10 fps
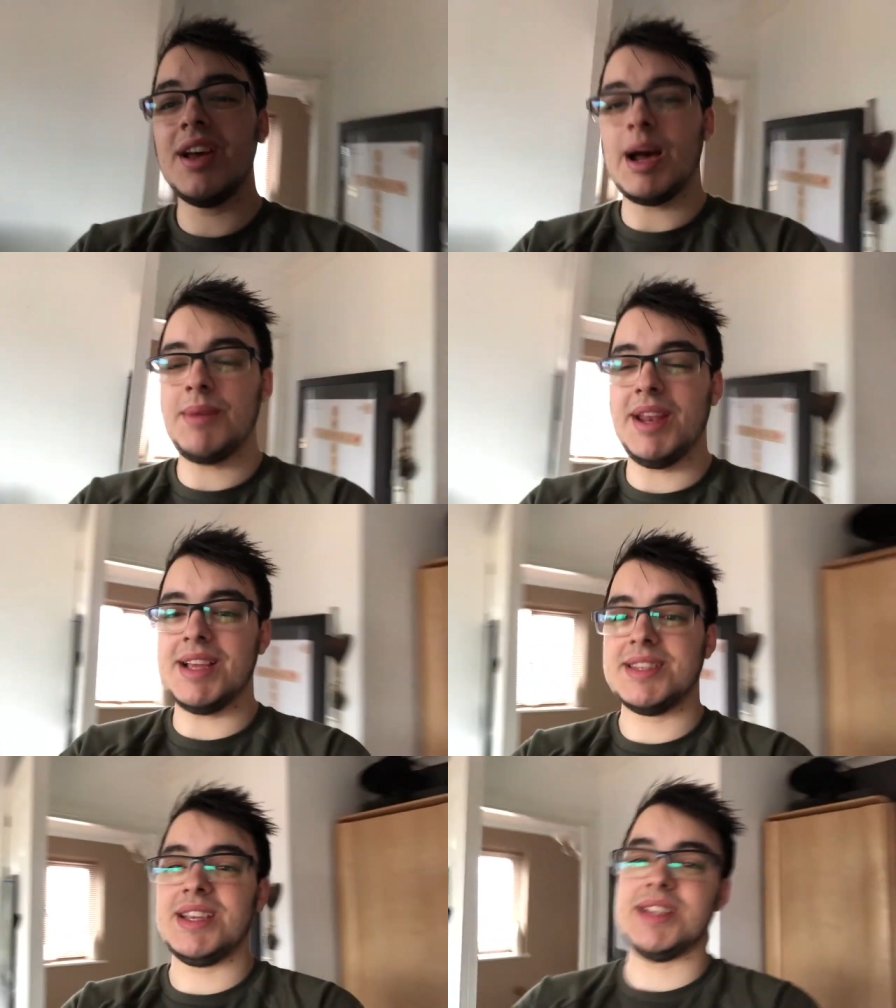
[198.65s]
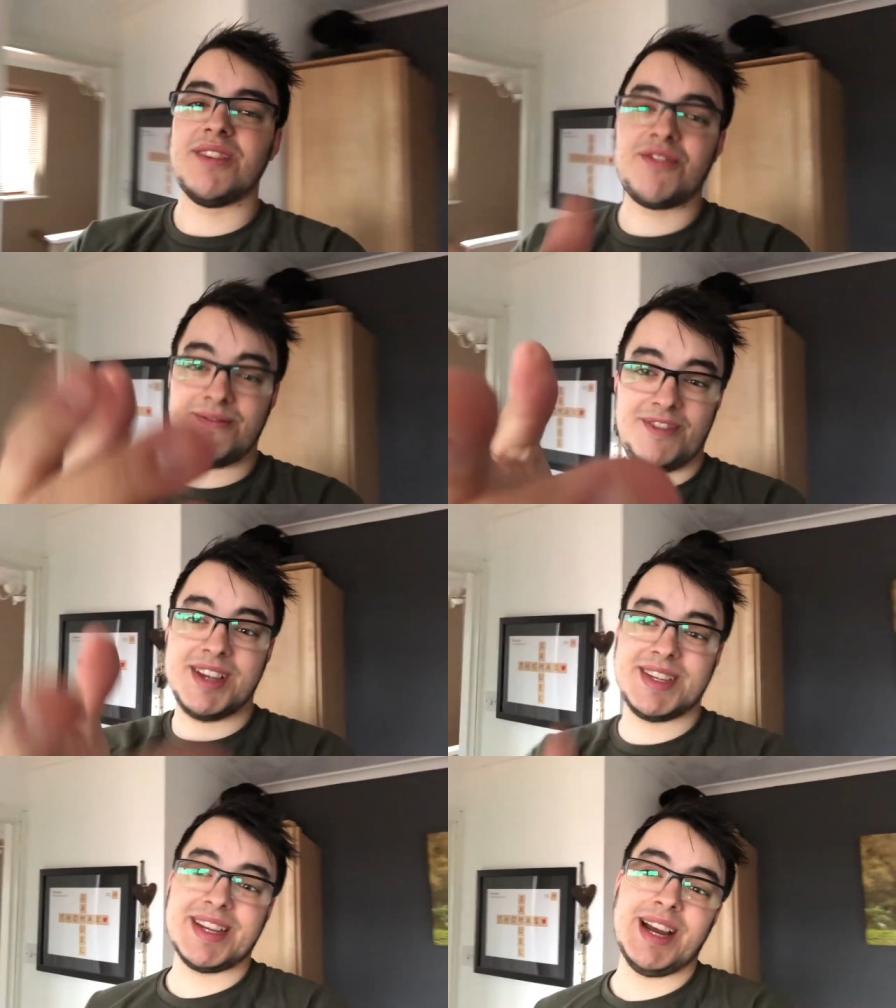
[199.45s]
I mean, it's the
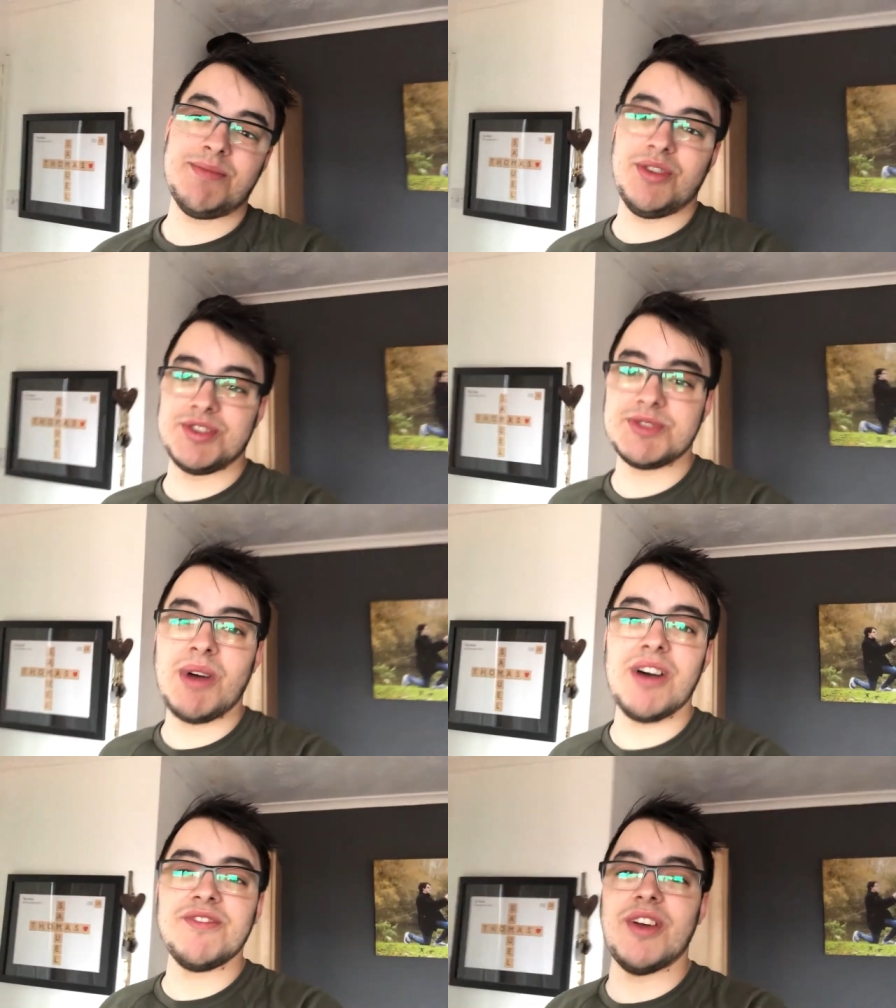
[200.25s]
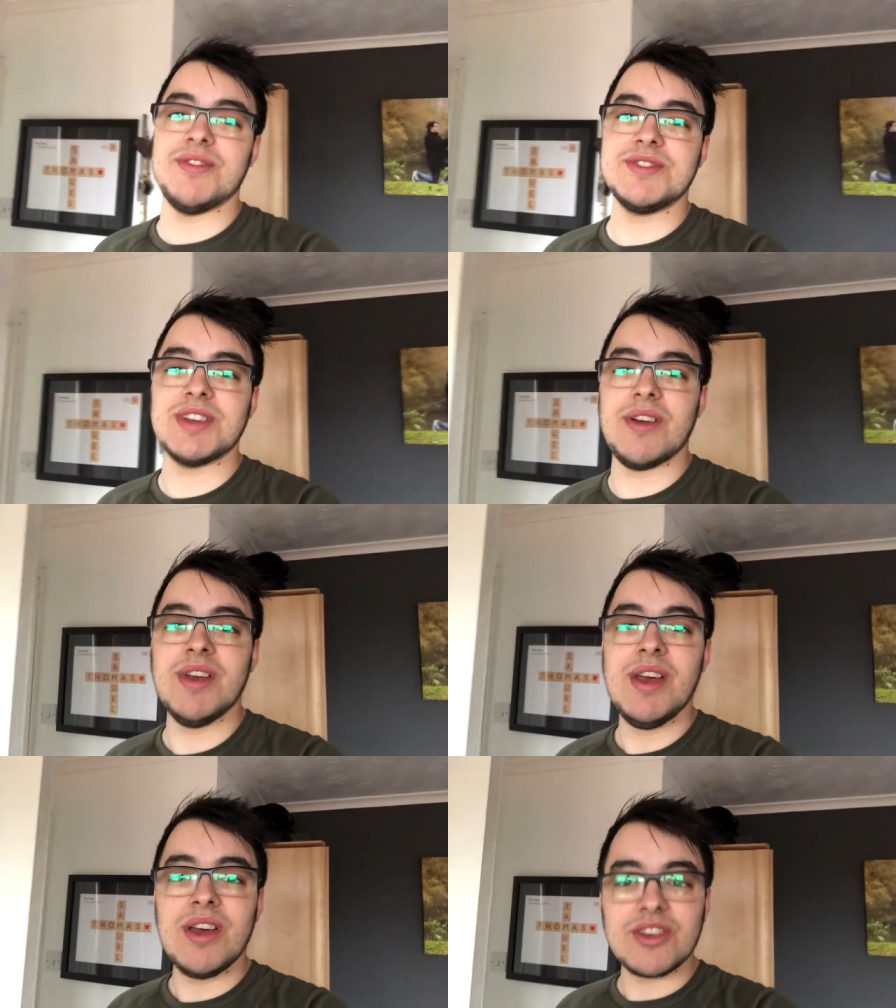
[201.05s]
front-facing camera on a smartphone, so
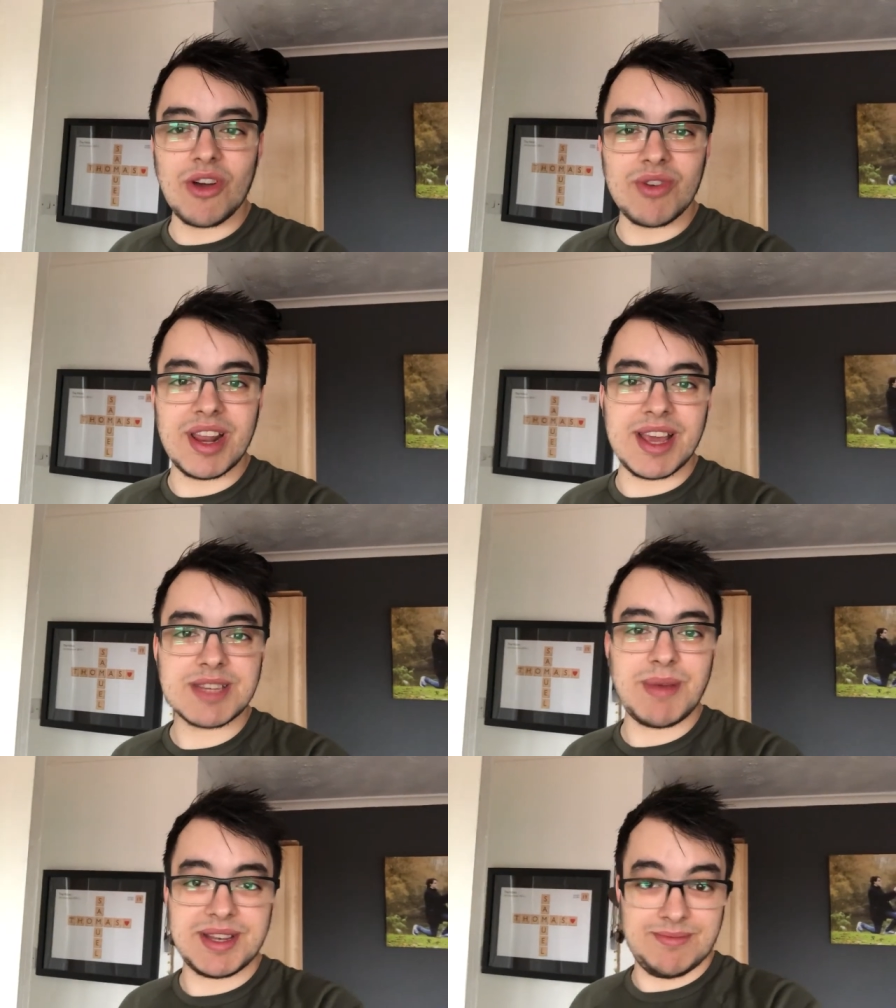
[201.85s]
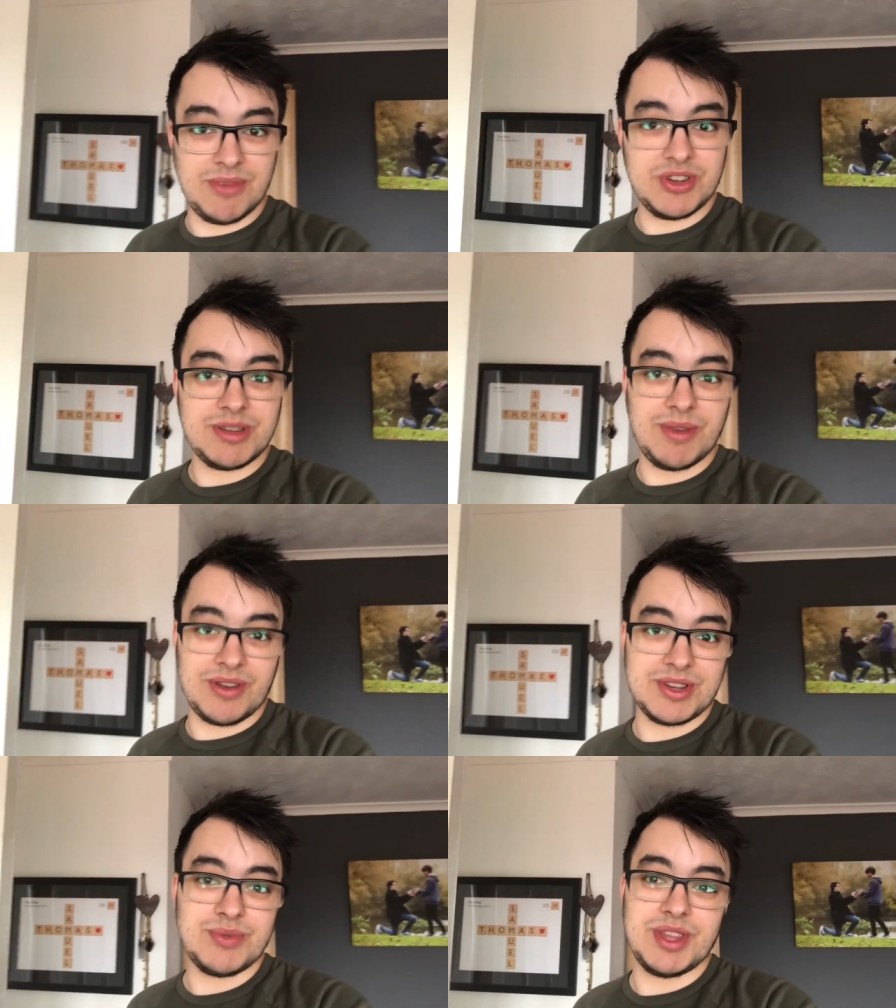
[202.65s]
not really expecting much, to be
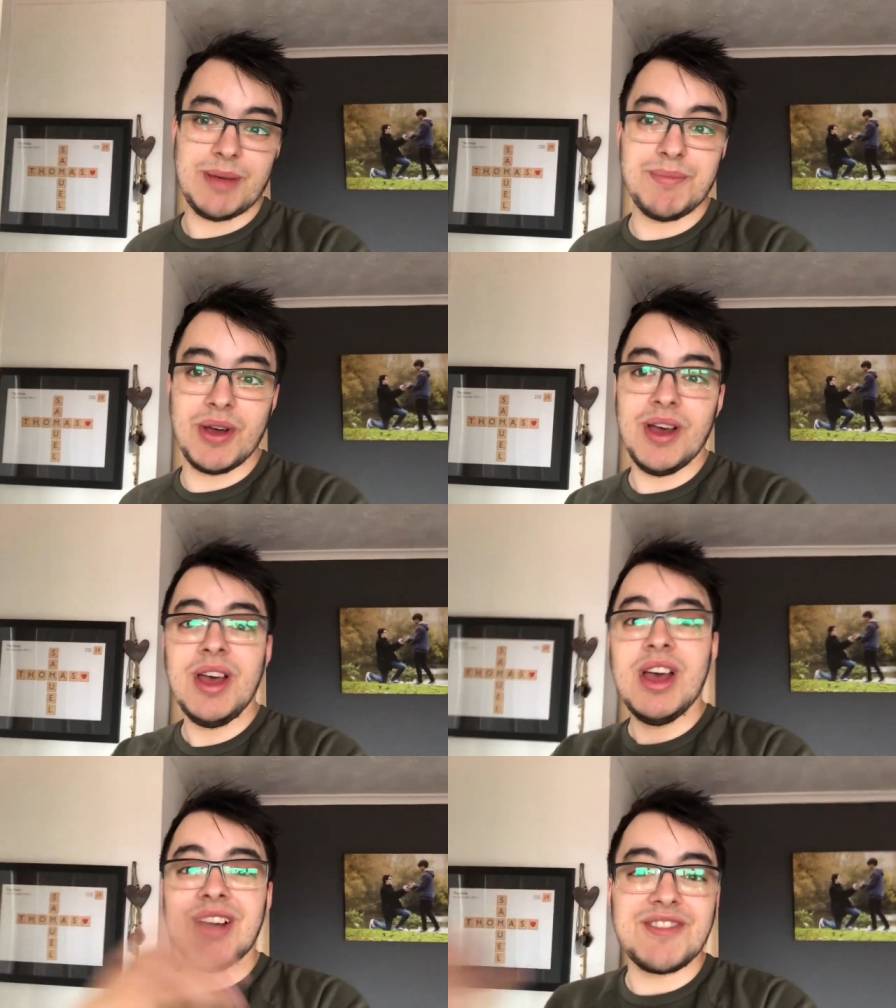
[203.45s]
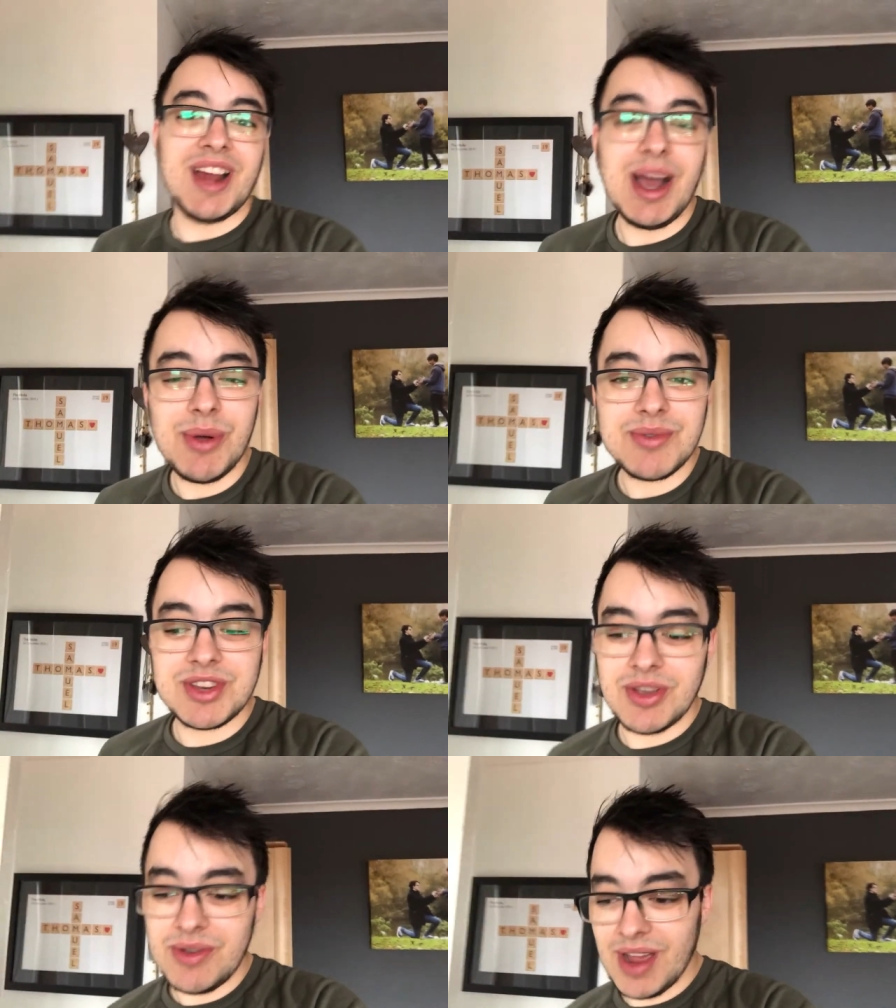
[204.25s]
honest with you, but for now it'll
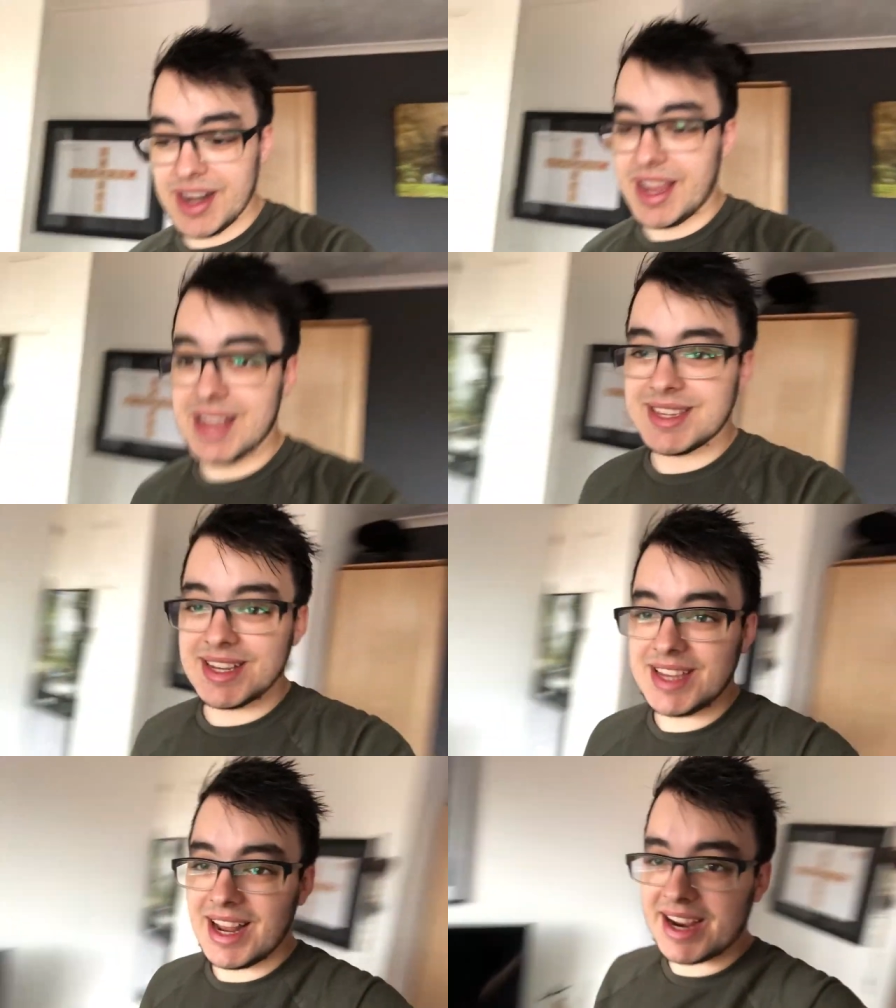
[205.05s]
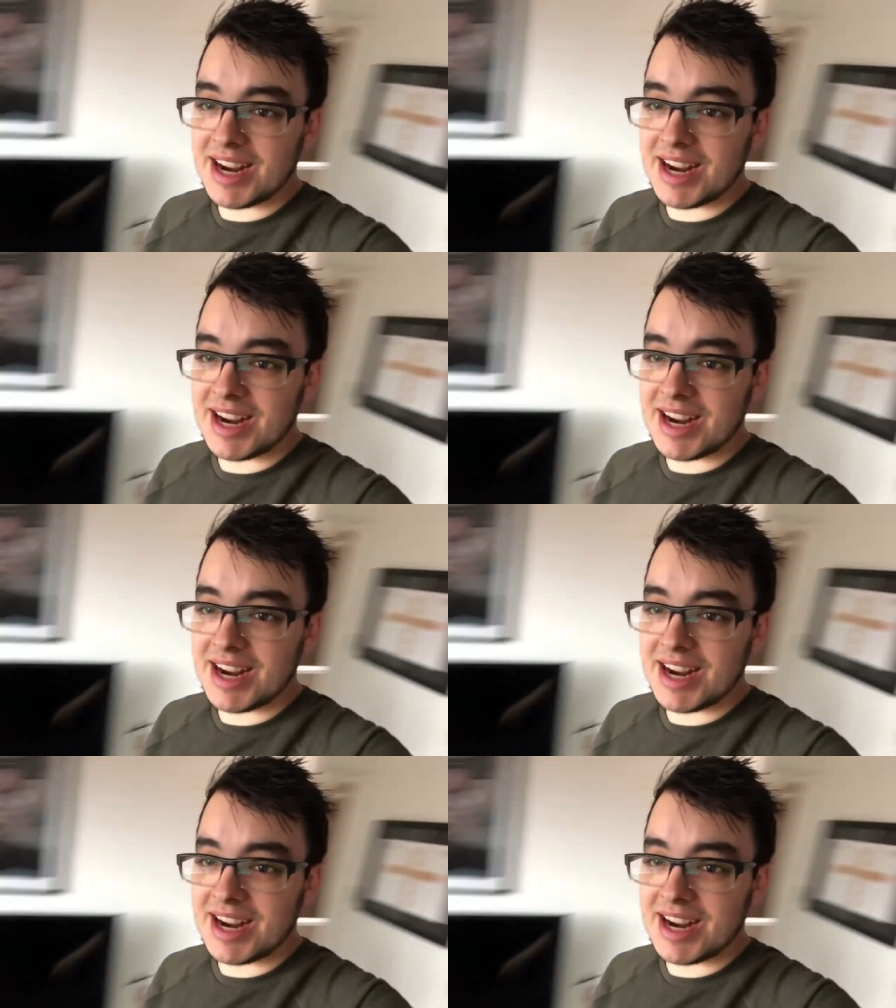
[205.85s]
do. And I guess until I